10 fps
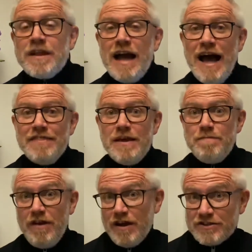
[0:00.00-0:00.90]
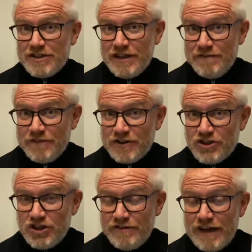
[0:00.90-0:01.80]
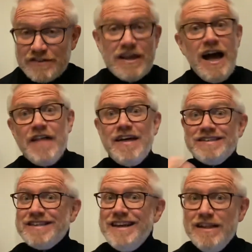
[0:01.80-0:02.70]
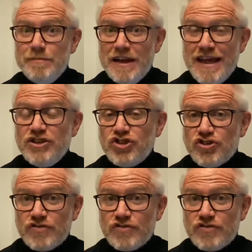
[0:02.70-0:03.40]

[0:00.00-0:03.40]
And they planted their first Shiraz. And that's the little bit of history